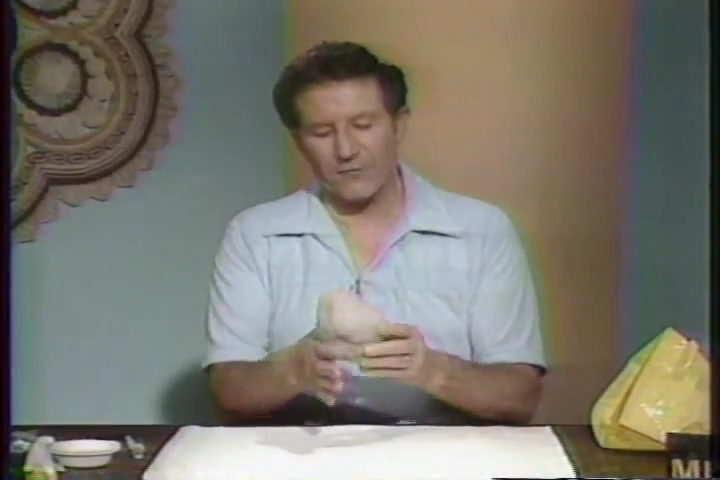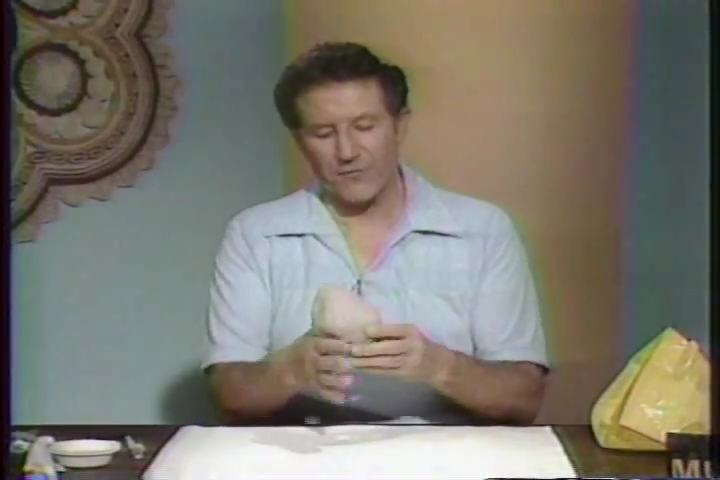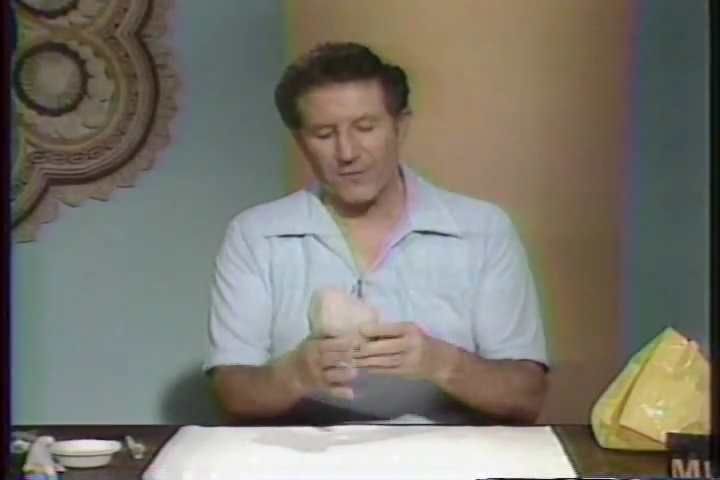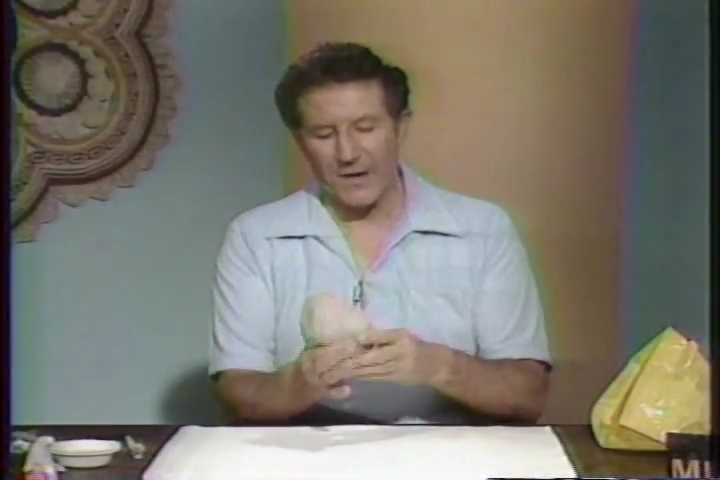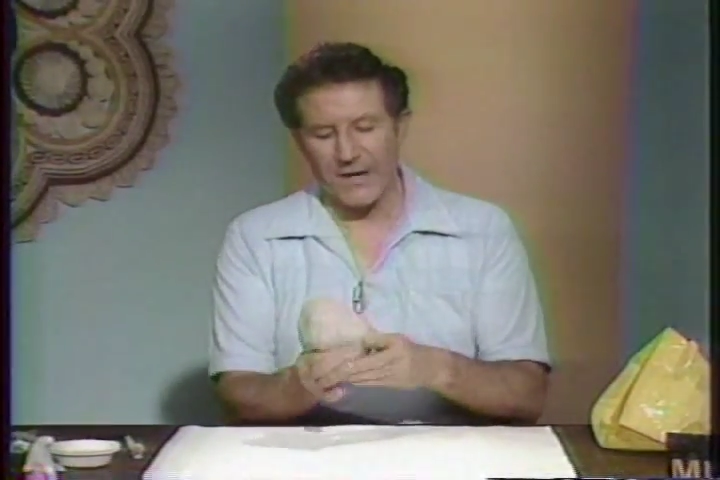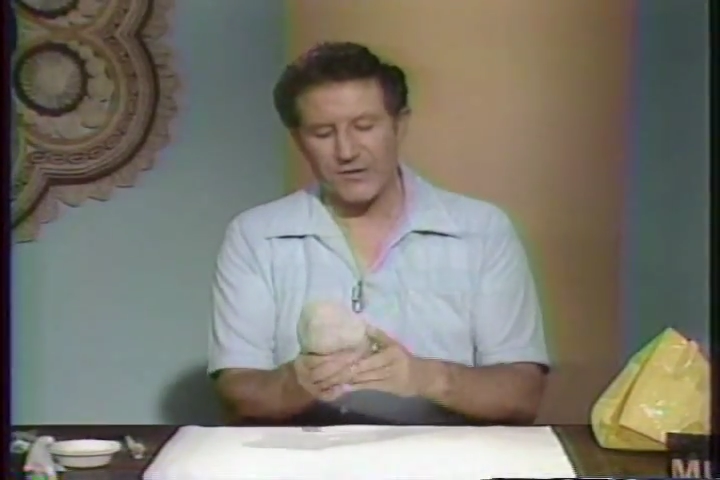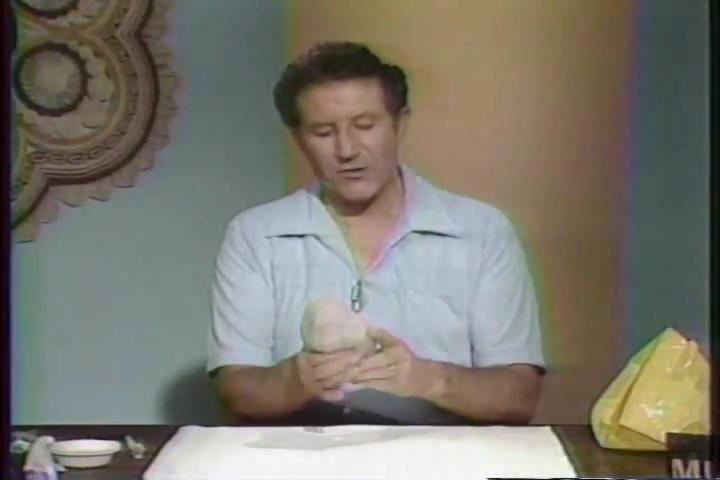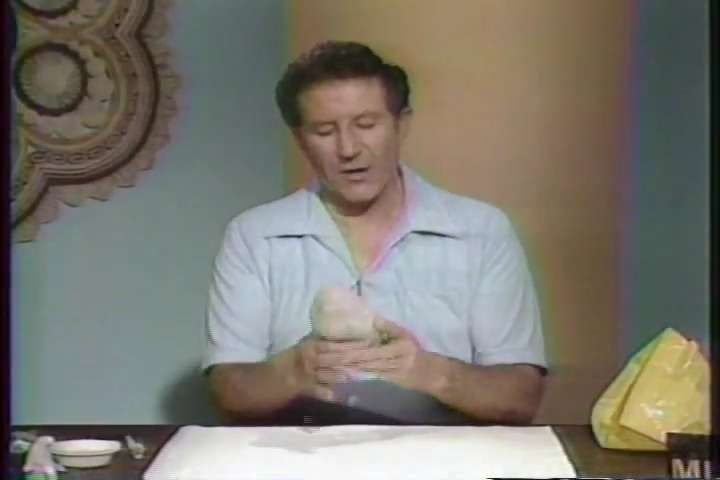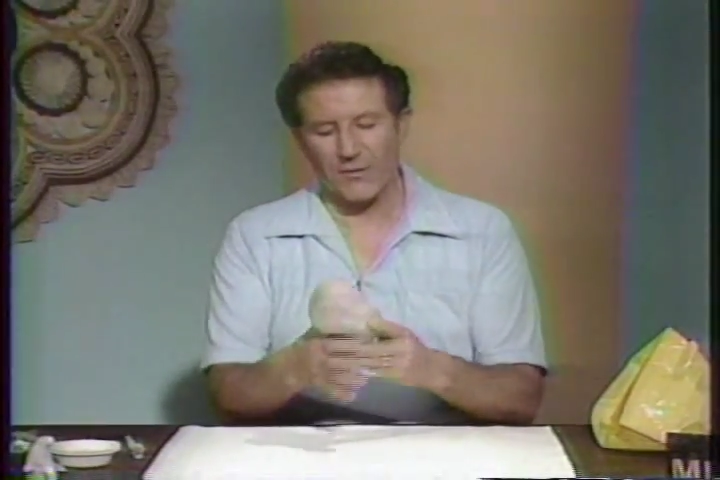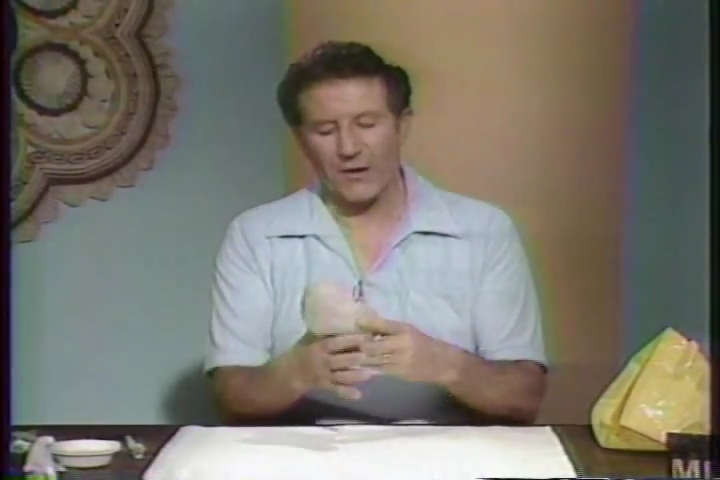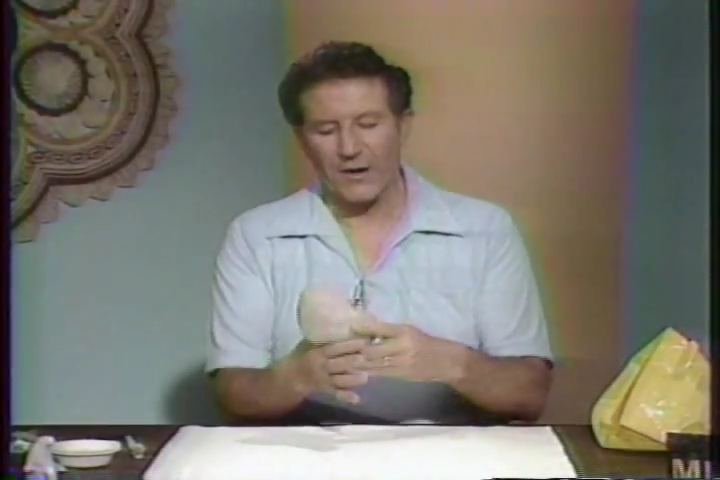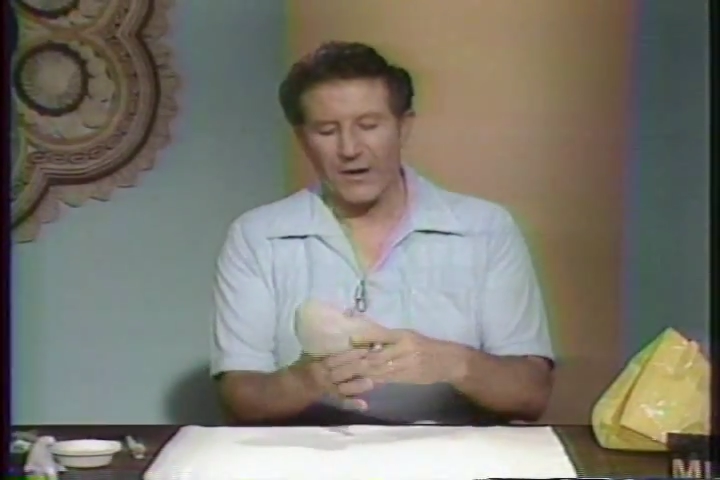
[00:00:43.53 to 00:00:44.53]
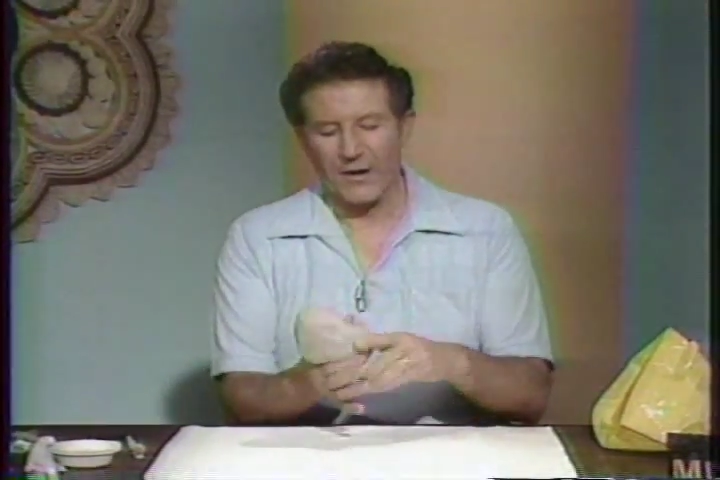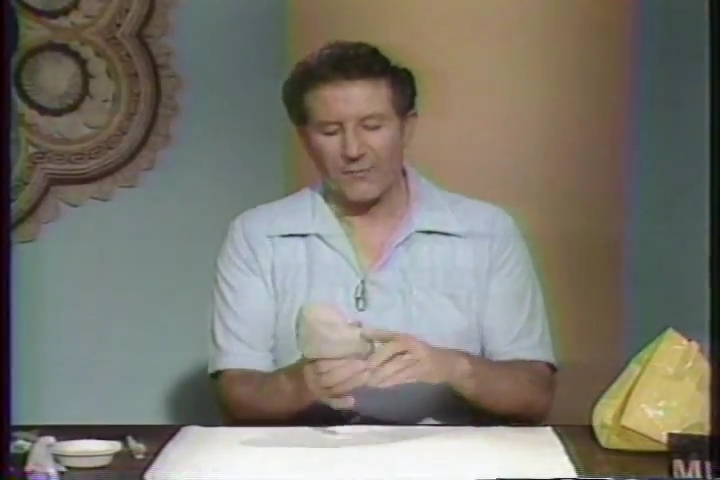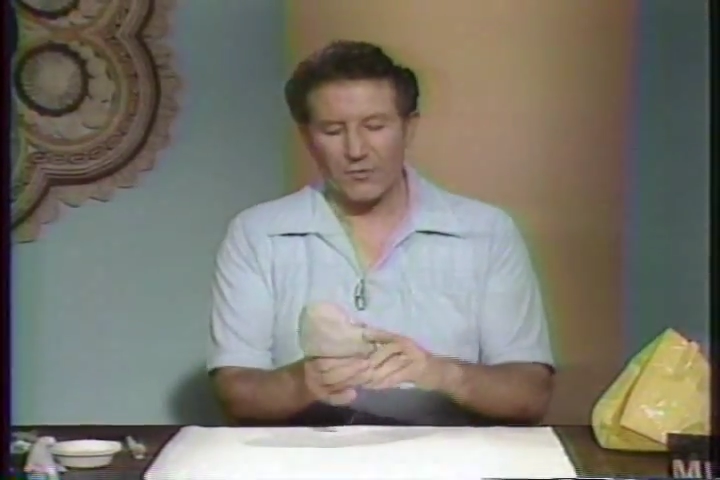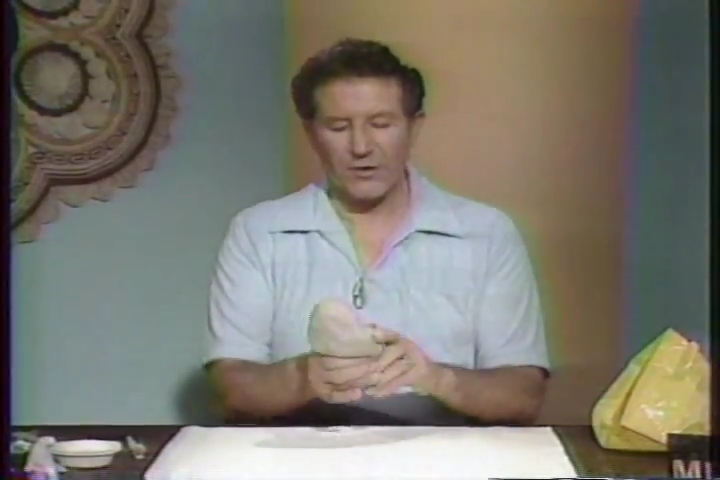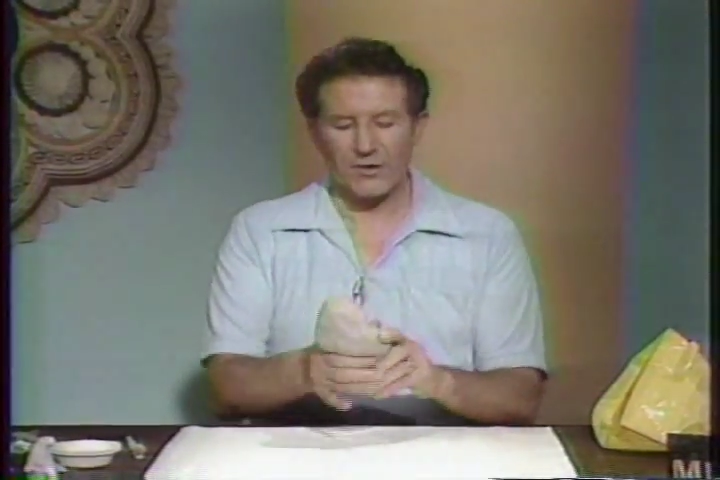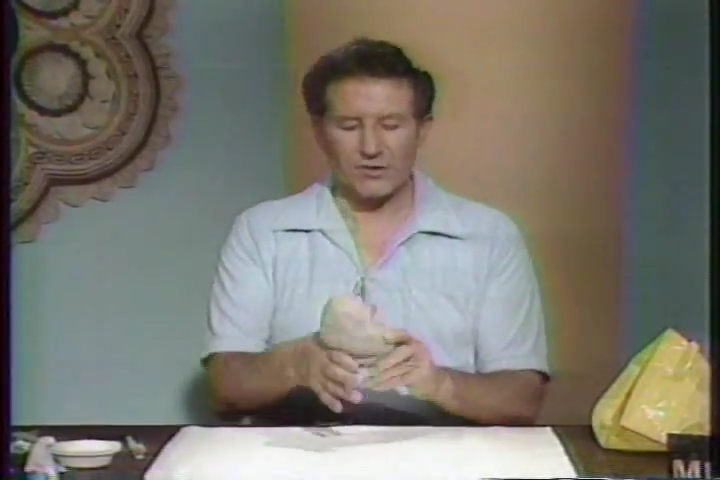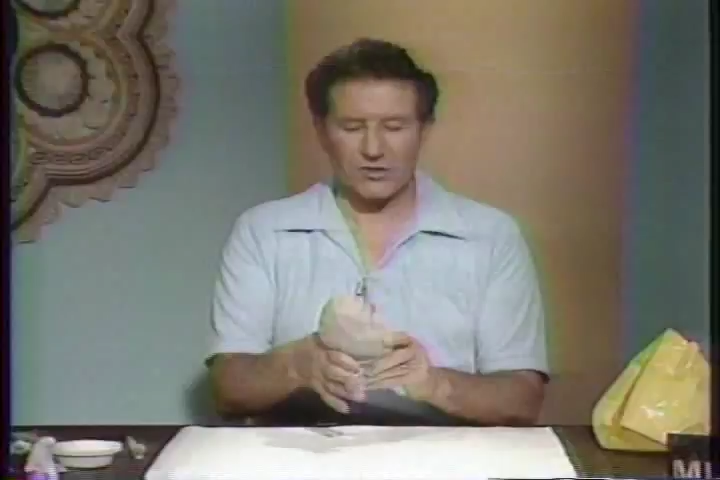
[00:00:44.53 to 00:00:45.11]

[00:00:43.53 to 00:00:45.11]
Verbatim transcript: for mine, so I'm going to